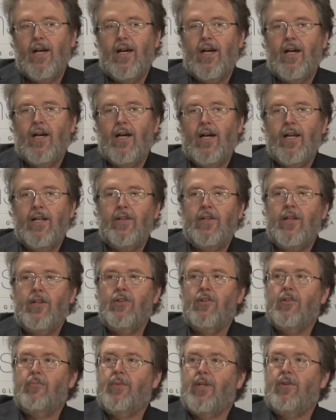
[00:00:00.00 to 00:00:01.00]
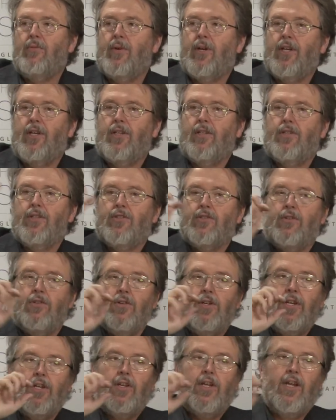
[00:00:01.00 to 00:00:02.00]
Uh, and then there will be
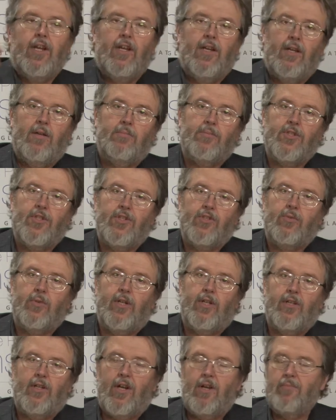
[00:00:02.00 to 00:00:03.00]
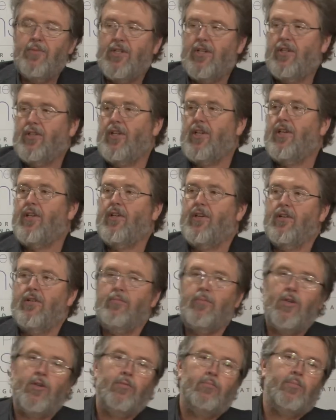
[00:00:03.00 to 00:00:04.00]
regulatory gaps as well. And I'm talking here
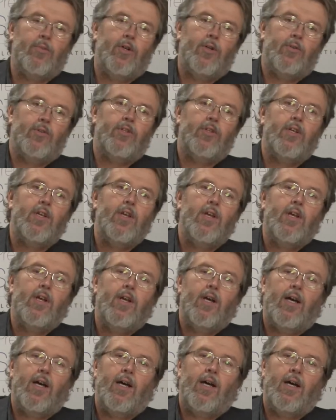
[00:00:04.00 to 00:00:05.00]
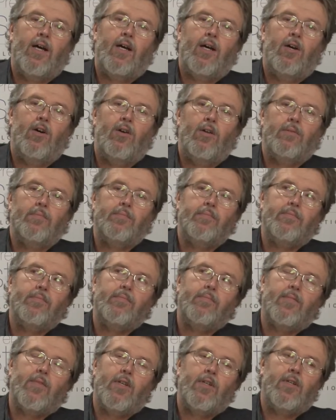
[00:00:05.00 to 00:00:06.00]
about both uh,
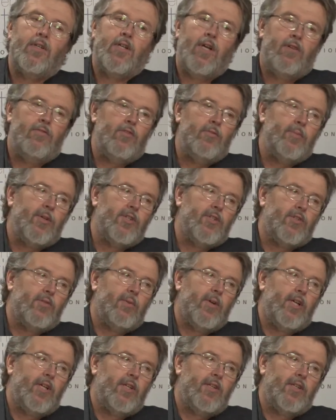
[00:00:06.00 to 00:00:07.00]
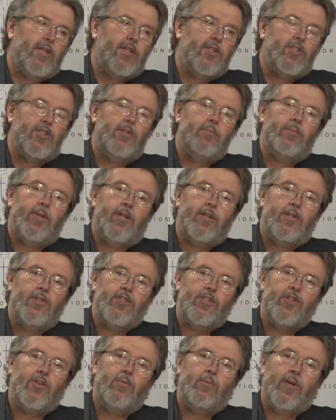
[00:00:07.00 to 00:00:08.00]
government regulation, but
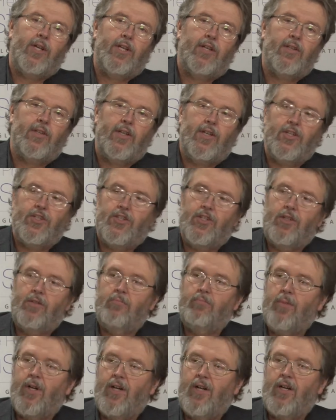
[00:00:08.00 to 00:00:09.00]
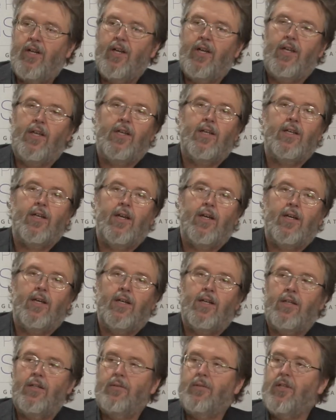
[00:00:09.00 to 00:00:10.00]
also regulation by
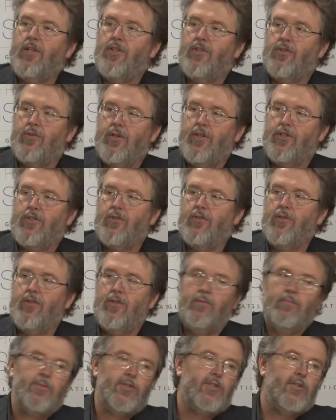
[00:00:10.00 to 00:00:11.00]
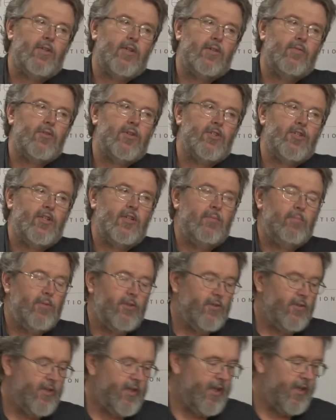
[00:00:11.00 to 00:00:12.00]
uh, interest groups, like, for
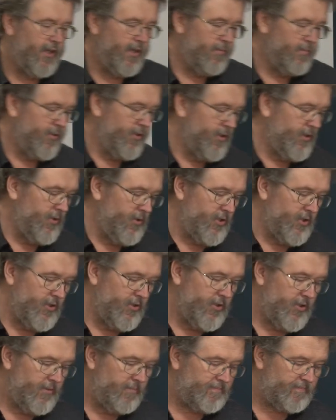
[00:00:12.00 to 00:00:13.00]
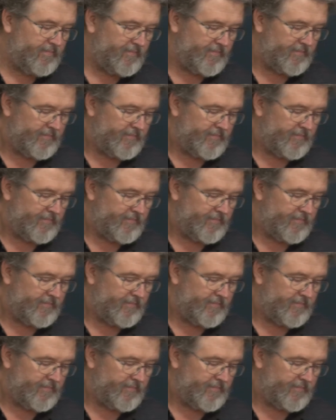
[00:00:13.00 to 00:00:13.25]
example, organic producers